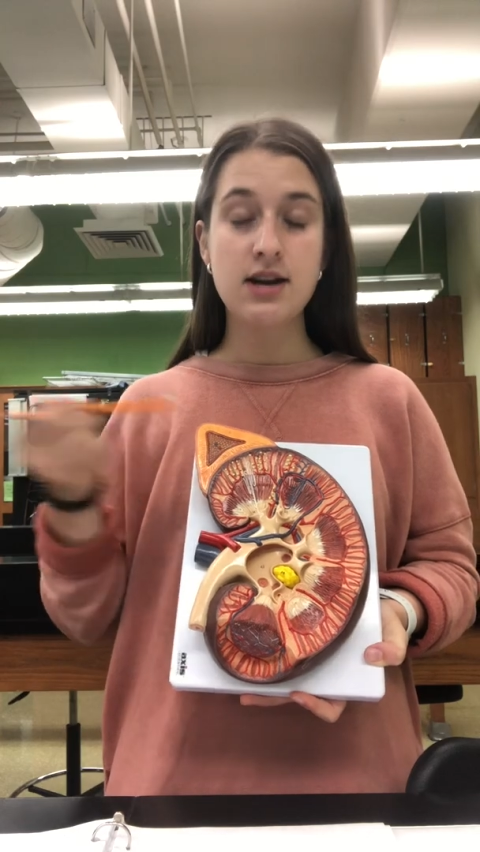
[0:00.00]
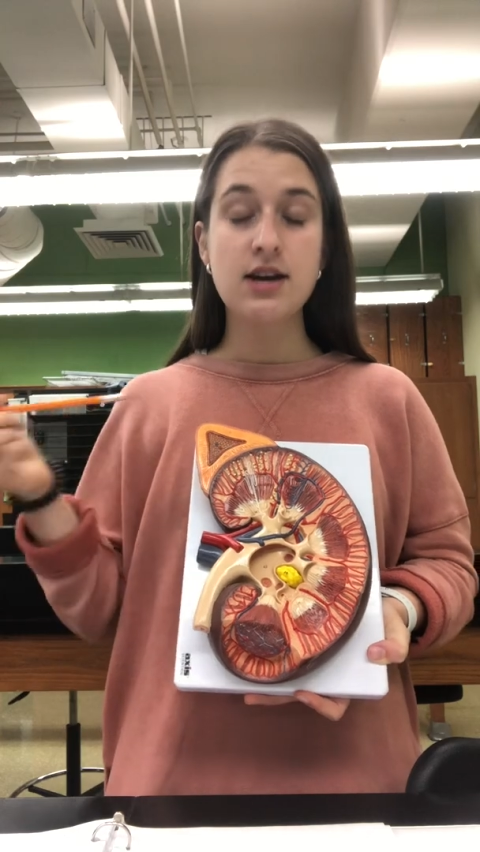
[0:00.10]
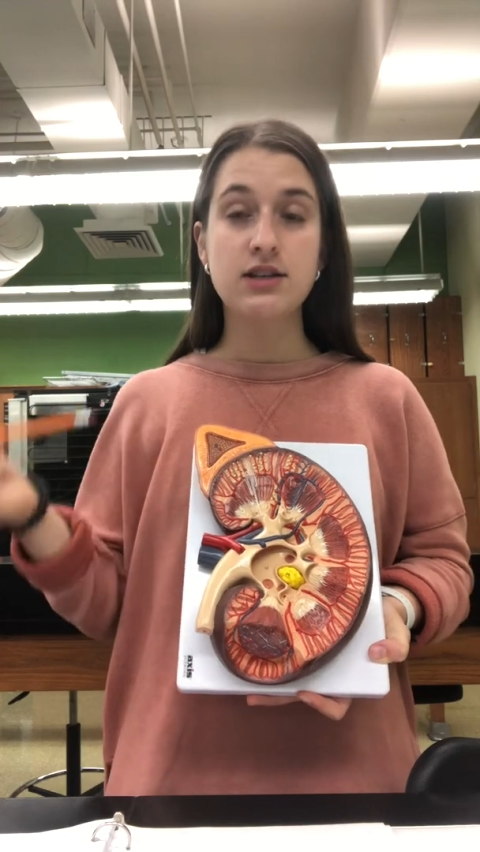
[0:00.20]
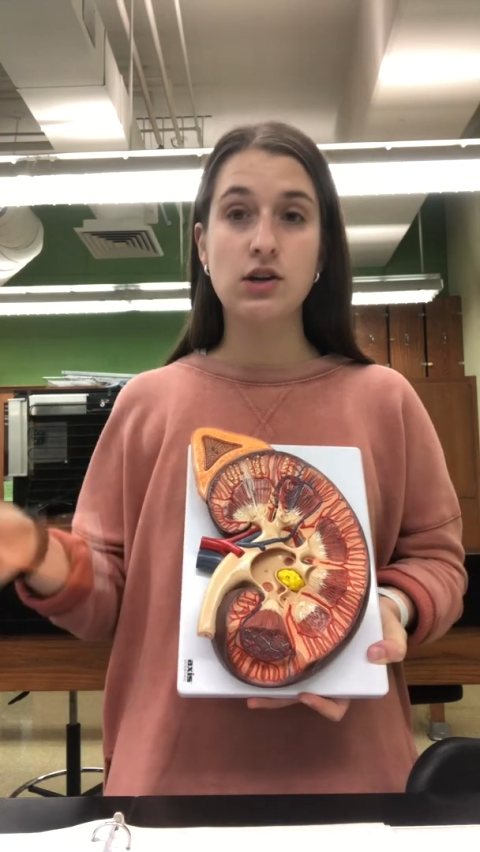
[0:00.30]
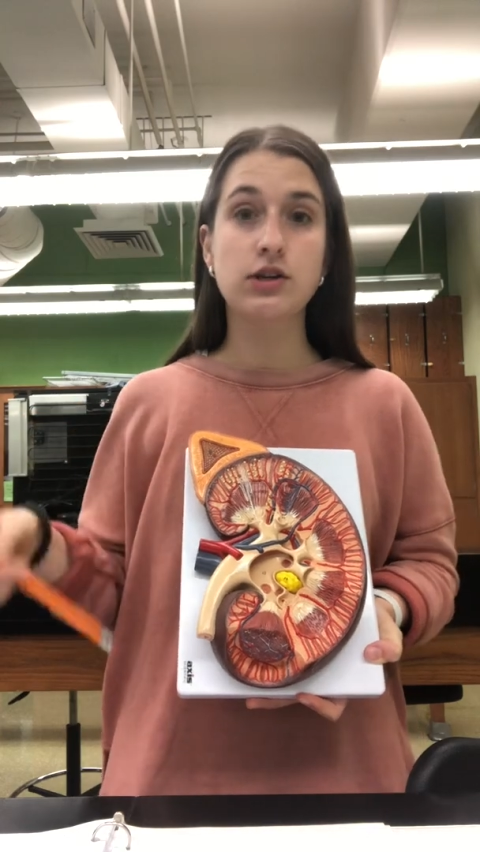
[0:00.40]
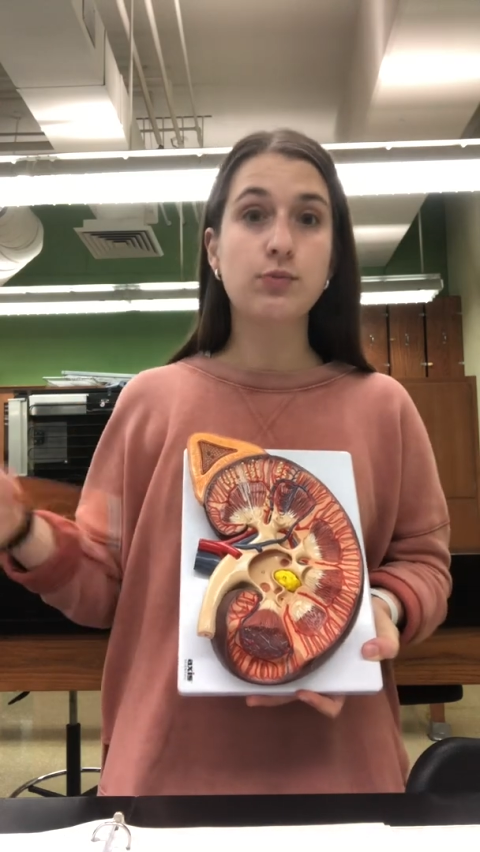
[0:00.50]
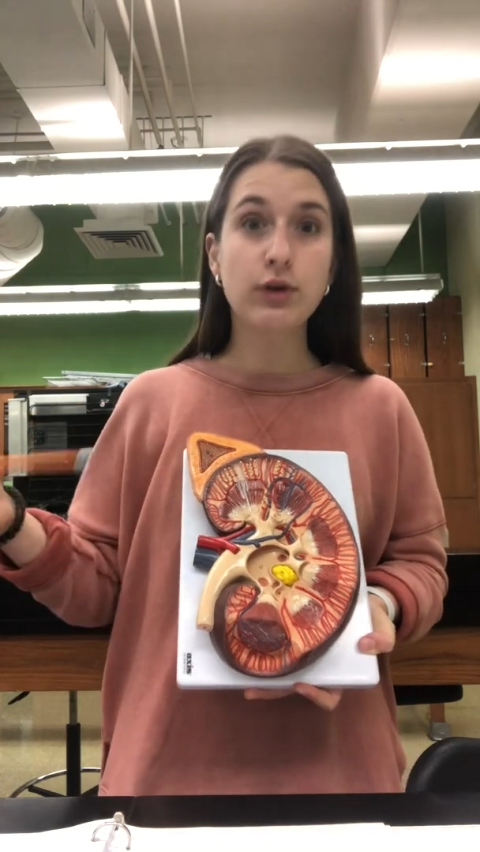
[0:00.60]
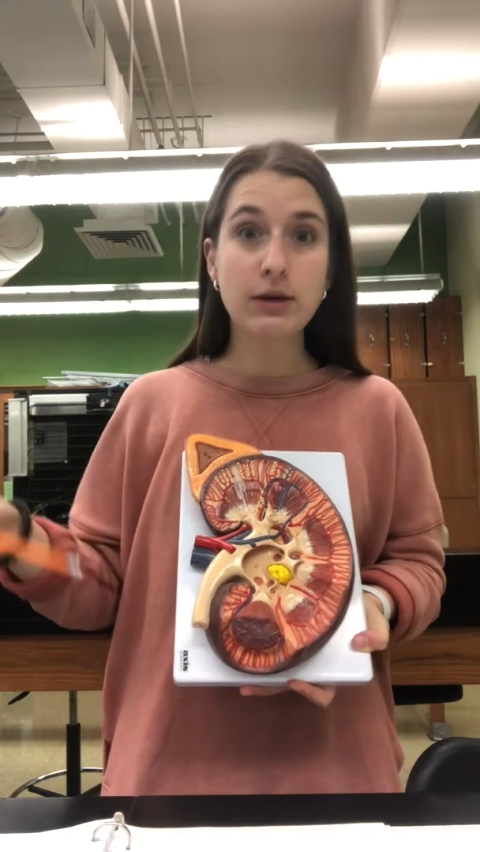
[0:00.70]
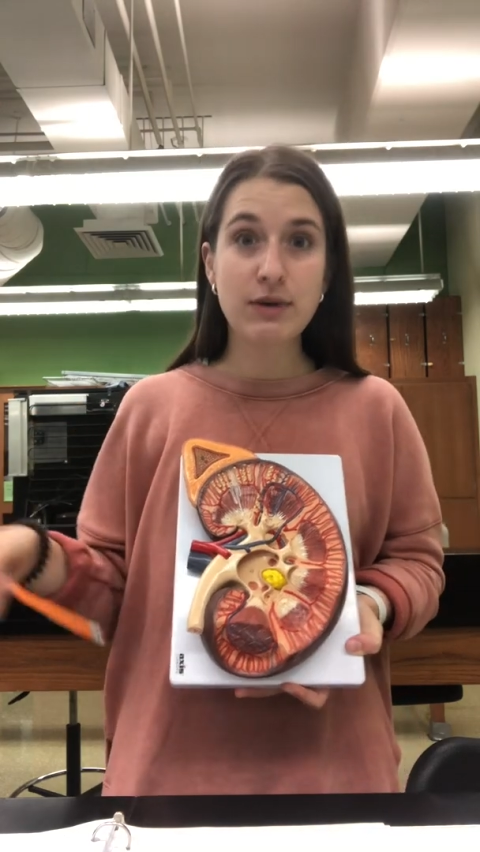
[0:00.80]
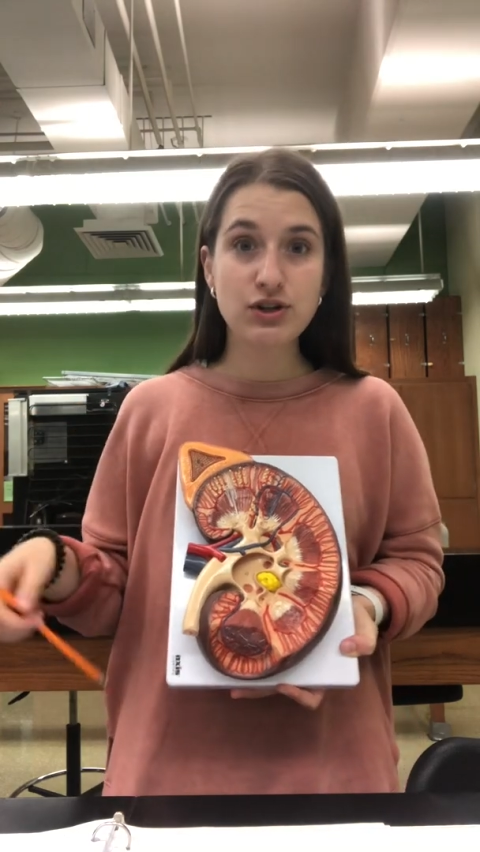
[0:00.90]
So it's
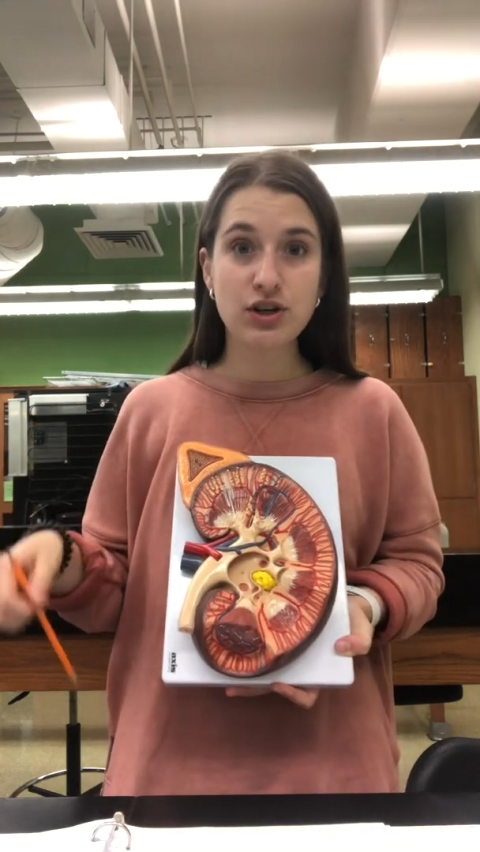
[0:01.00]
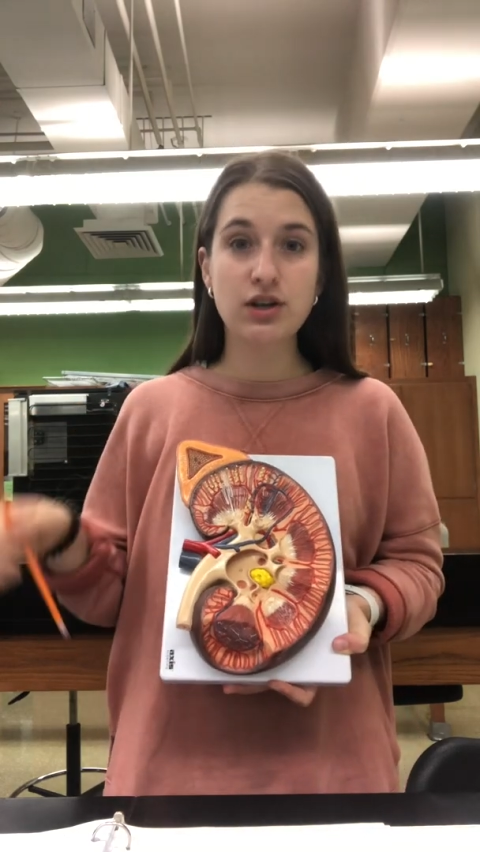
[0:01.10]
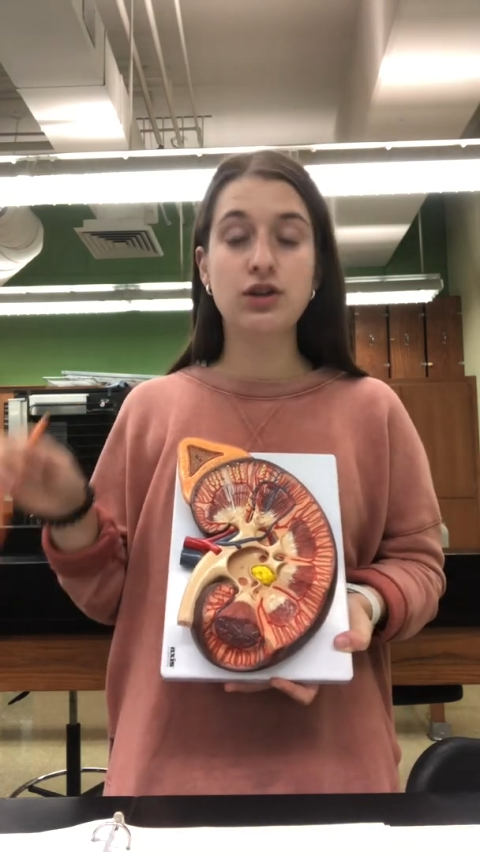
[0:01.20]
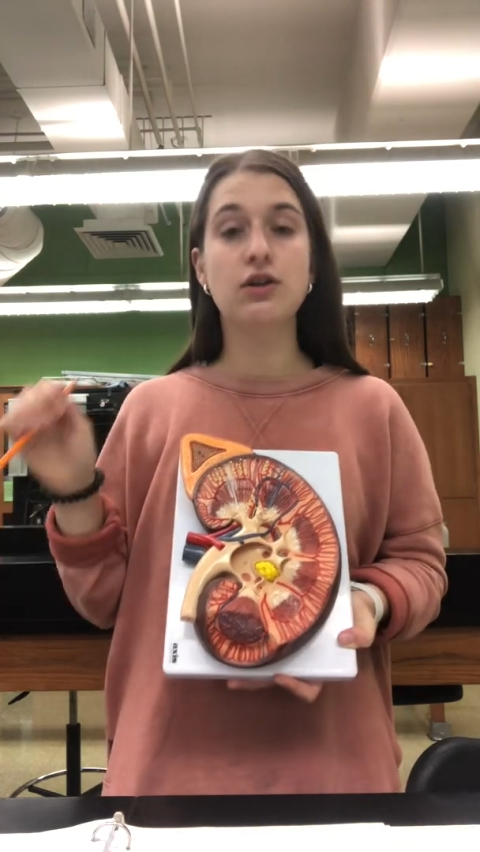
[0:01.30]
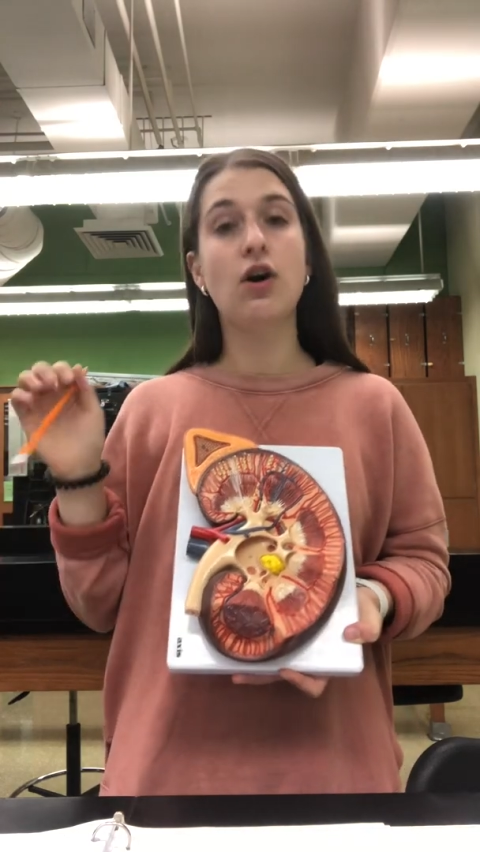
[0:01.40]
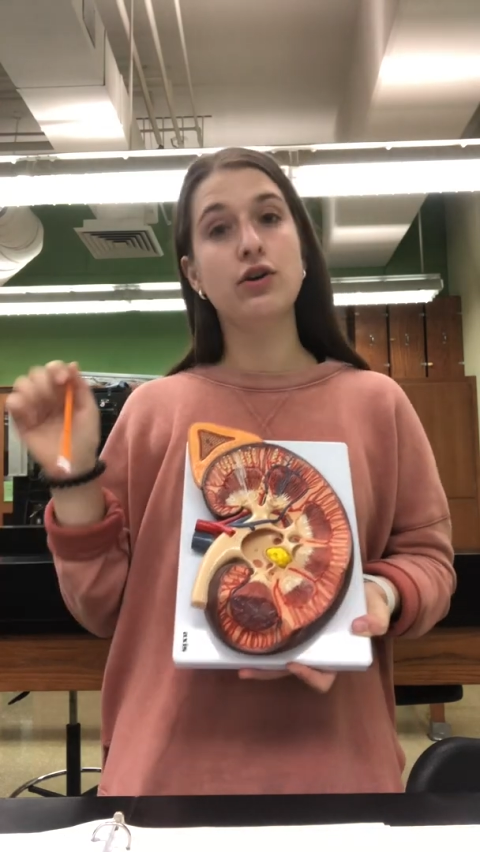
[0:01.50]
important to mention